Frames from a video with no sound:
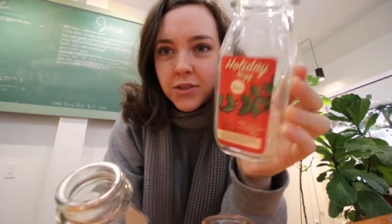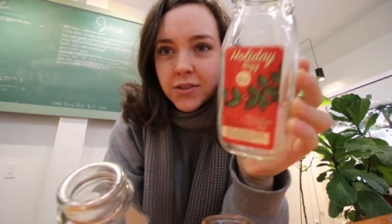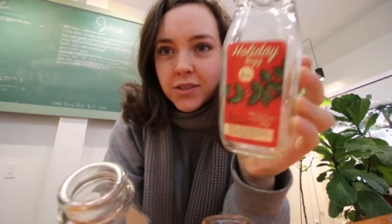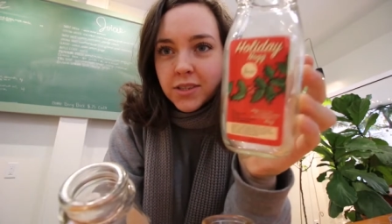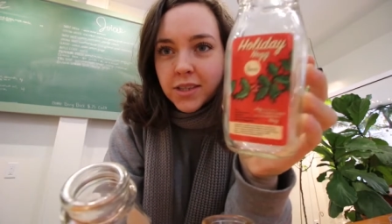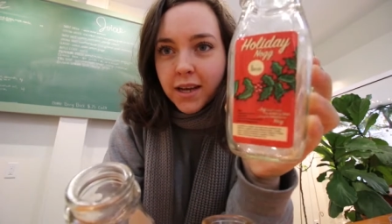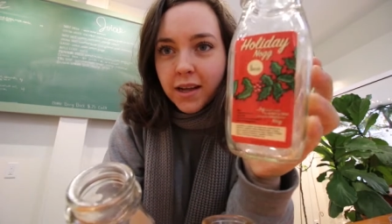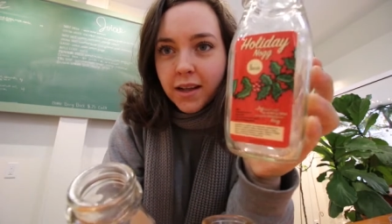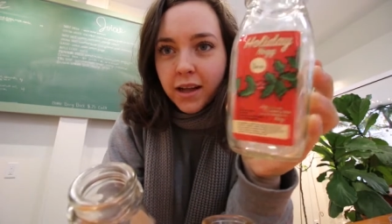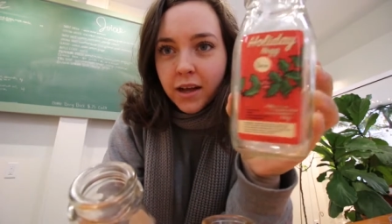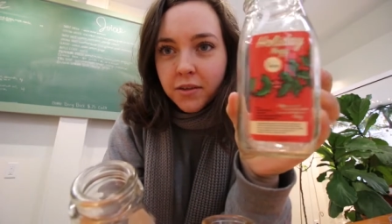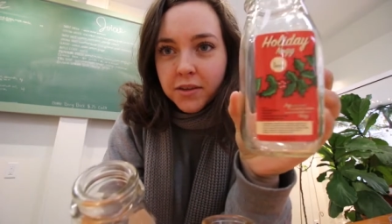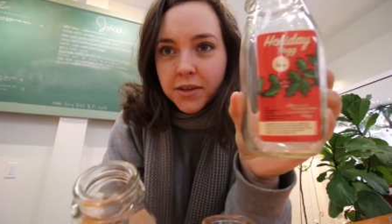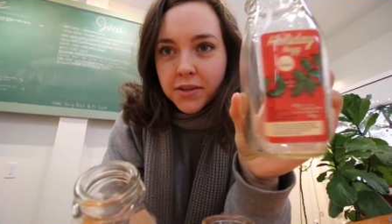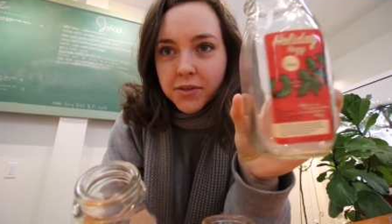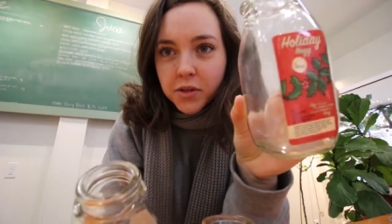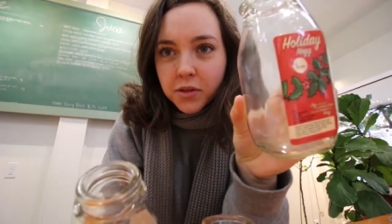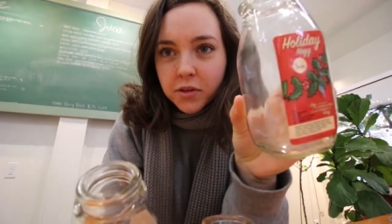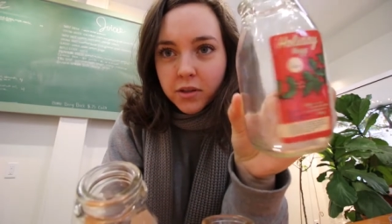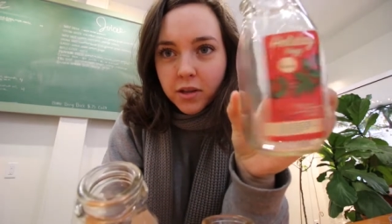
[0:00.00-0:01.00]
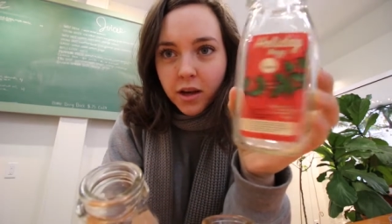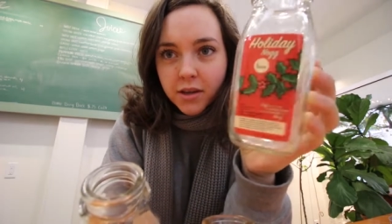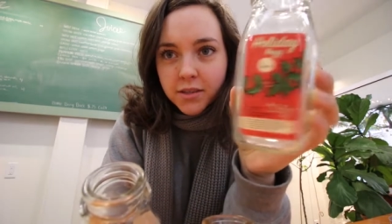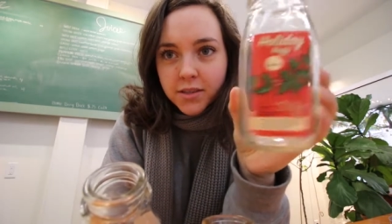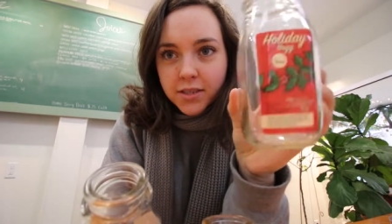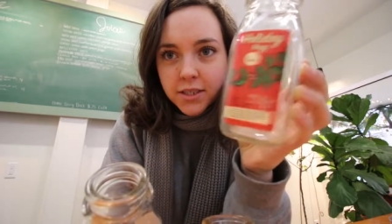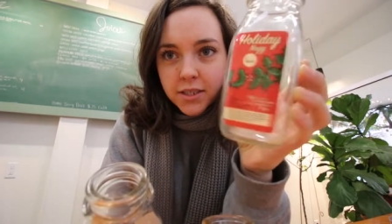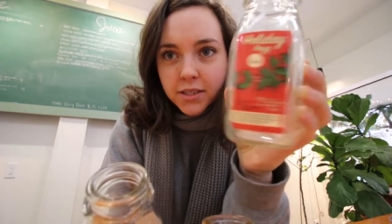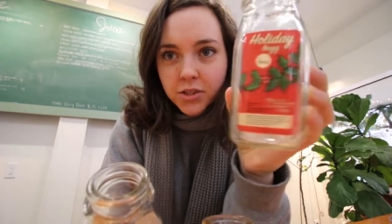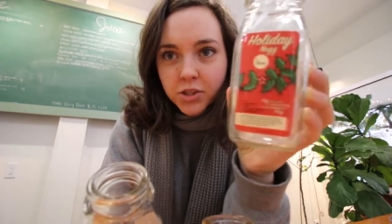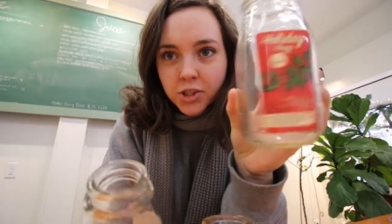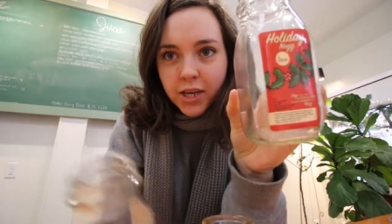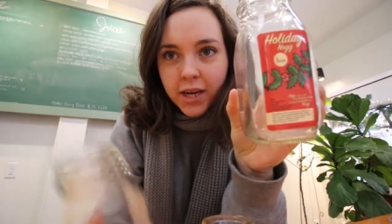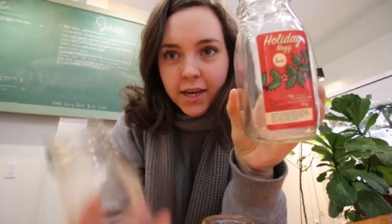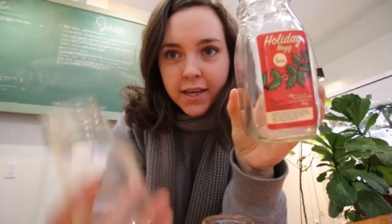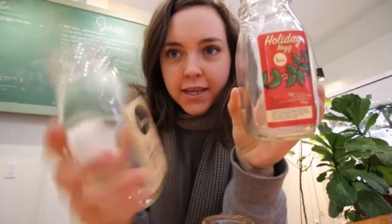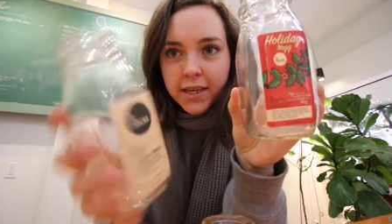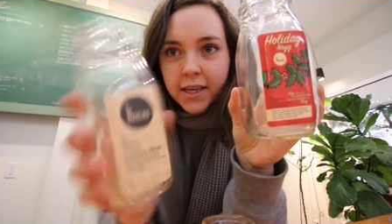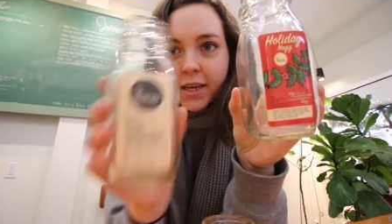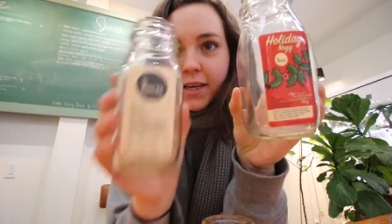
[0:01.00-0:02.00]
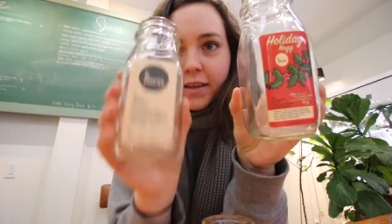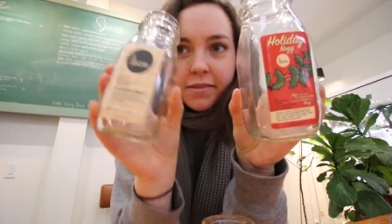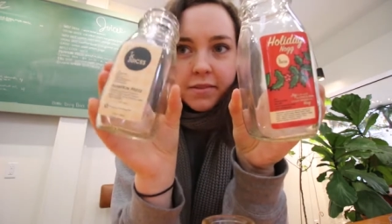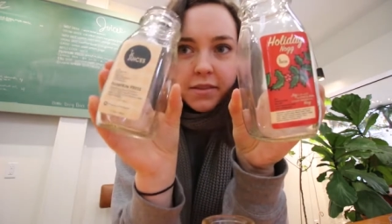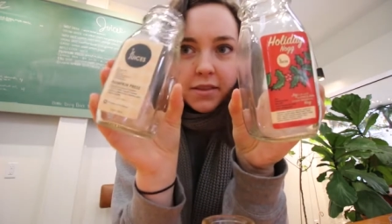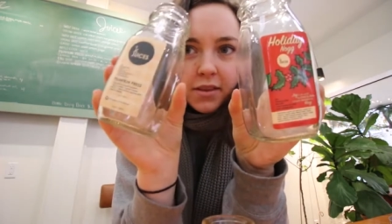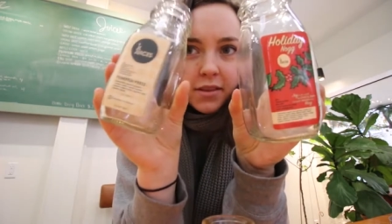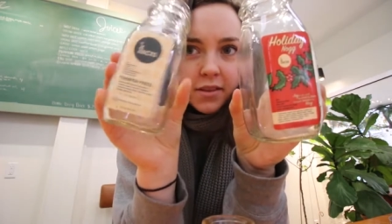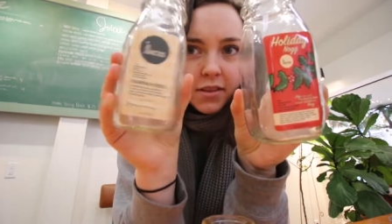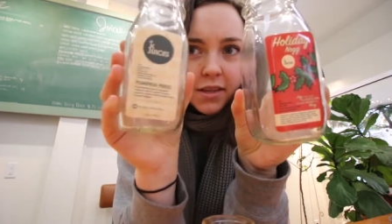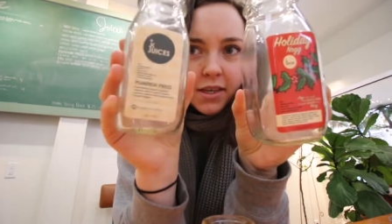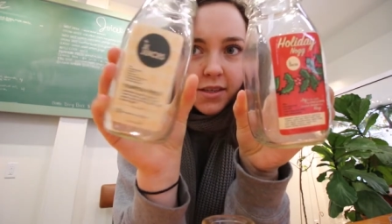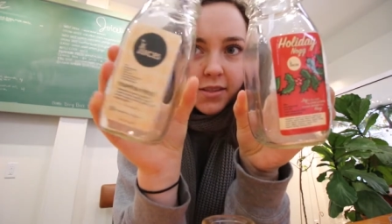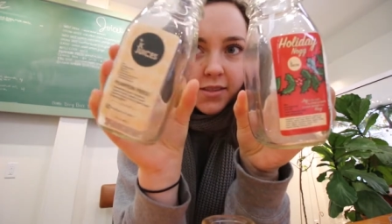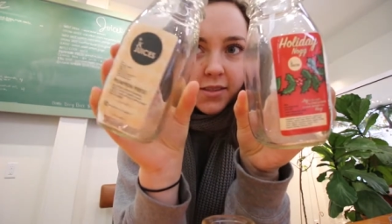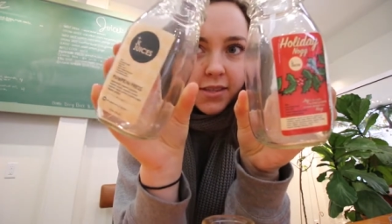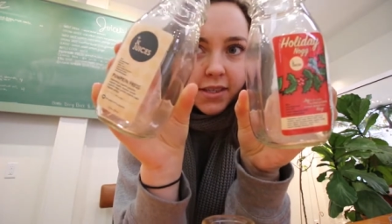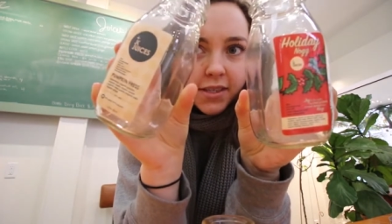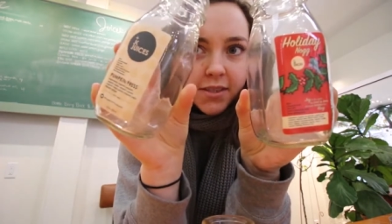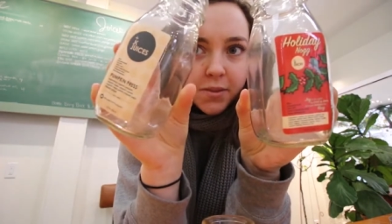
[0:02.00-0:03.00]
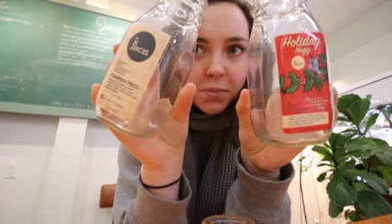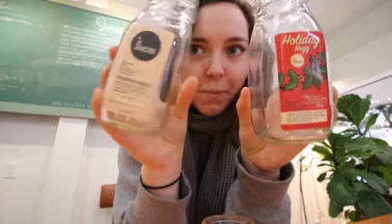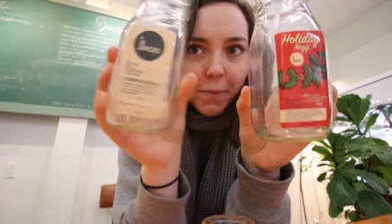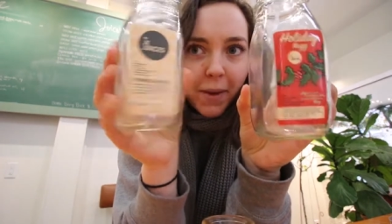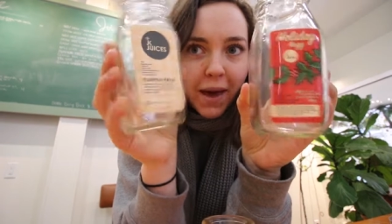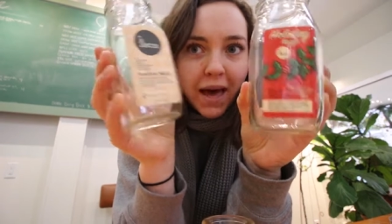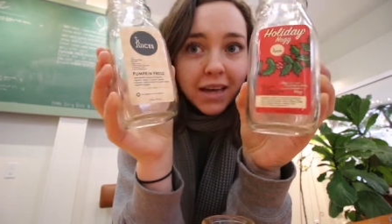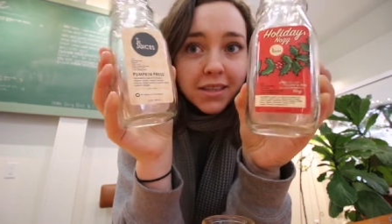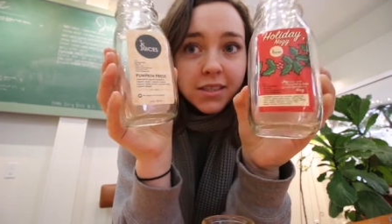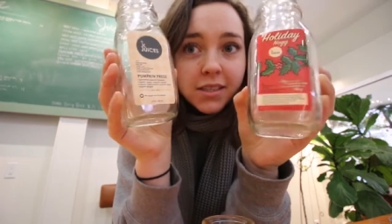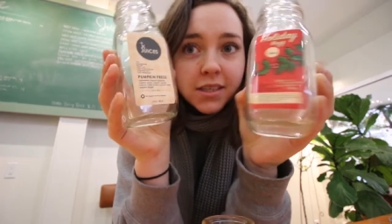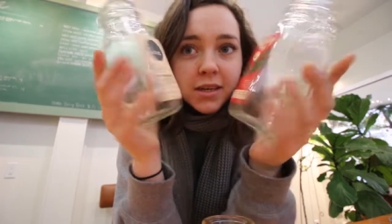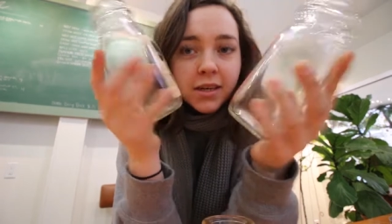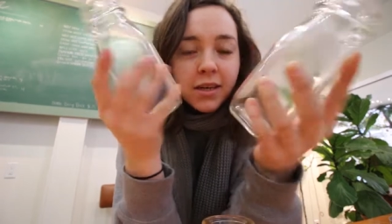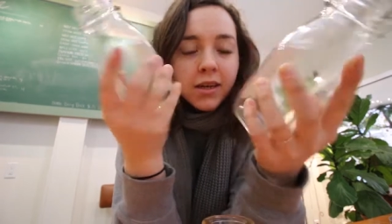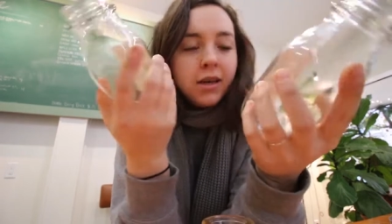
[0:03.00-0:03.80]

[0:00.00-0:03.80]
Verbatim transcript: you tell how these are glossy and shiny and this is matte?